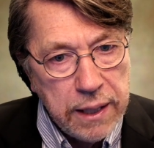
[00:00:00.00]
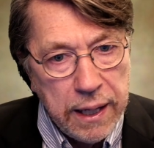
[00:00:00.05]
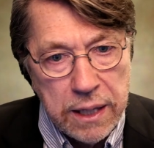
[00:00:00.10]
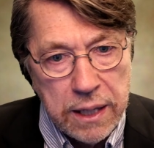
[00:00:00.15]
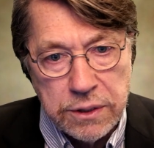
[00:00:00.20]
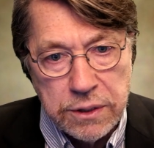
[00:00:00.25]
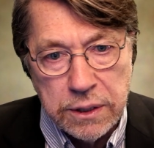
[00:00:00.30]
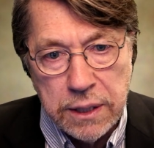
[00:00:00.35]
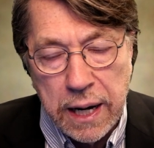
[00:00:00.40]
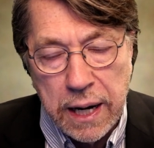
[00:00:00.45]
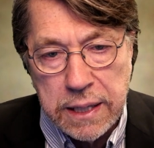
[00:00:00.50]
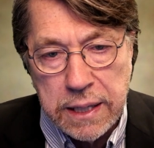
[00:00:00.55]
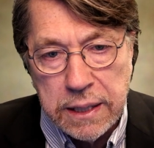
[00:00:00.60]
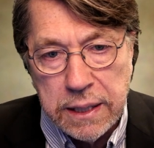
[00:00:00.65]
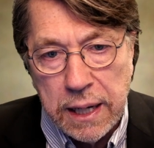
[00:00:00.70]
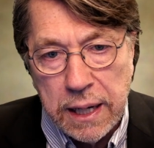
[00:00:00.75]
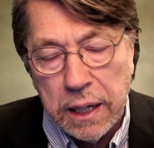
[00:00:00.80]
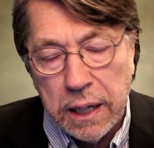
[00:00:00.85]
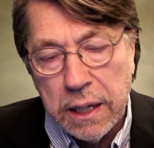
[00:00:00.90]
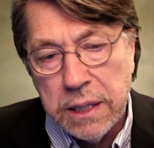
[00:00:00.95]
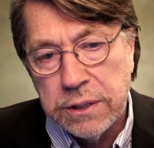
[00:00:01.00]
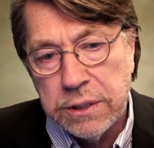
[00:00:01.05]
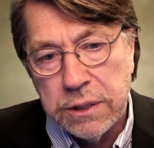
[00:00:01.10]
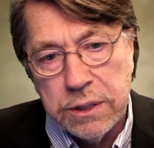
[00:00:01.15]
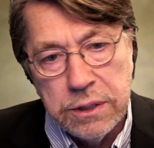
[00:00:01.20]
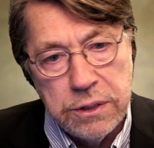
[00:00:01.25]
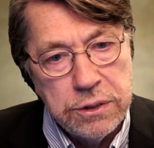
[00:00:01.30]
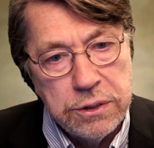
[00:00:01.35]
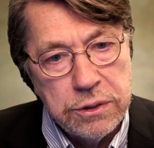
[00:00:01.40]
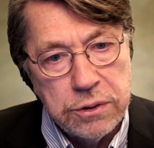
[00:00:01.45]
has a 90-day
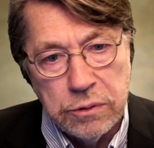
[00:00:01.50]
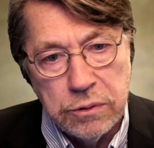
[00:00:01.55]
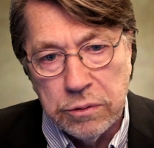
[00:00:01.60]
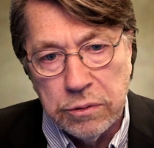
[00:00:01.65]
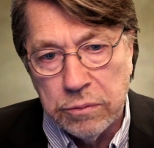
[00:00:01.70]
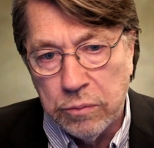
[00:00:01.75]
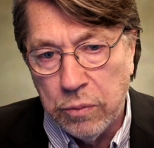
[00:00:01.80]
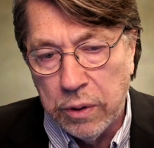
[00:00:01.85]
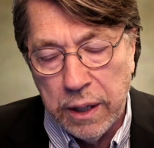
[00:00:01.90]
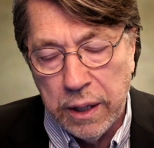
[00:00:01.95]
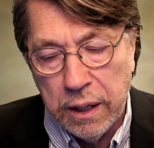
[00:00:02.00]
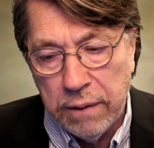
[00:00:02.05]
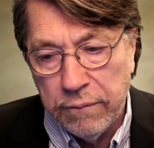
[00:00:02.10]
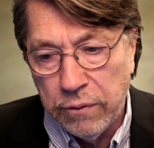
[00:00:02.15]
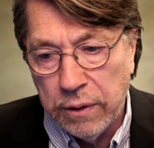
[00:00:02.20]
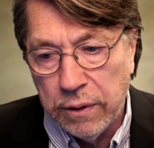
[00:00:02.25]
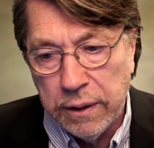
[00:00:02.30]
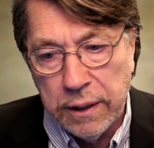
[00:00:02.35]
license or whatever.